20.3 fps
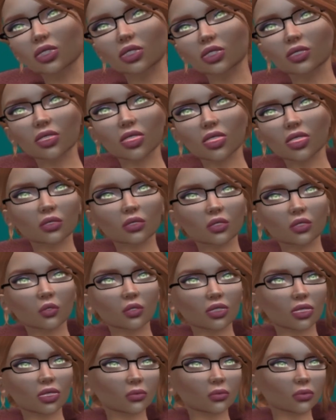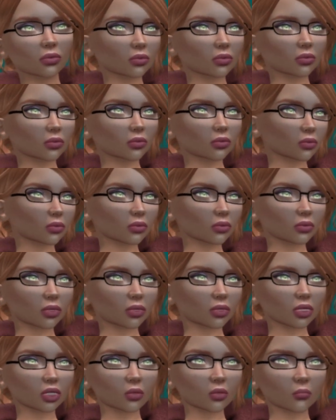Luckily, I
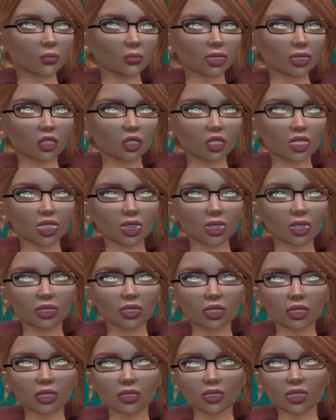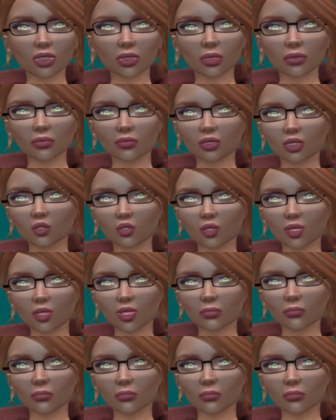have what they call relapsing remitting.